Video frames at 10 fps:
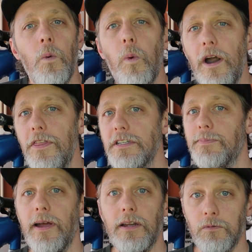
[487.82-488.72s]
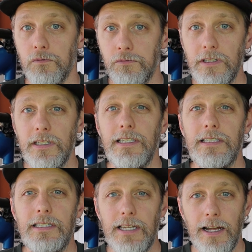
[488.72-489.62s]
Where this bike really
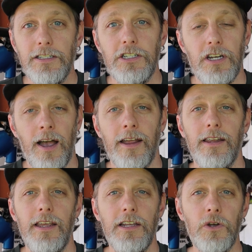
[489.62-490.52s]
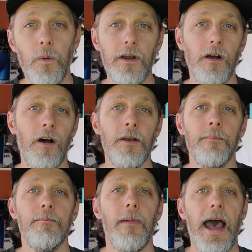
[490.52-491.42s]
does shine is going
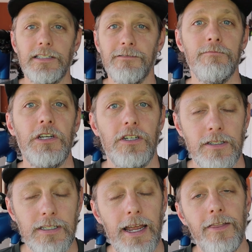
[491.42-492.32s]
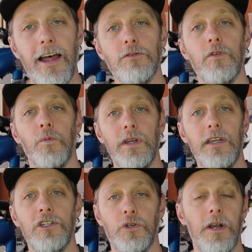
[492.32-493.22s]
on massive missions, and that's where
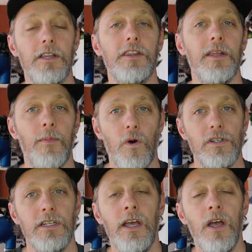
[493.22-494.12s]
we enjoyed it the most.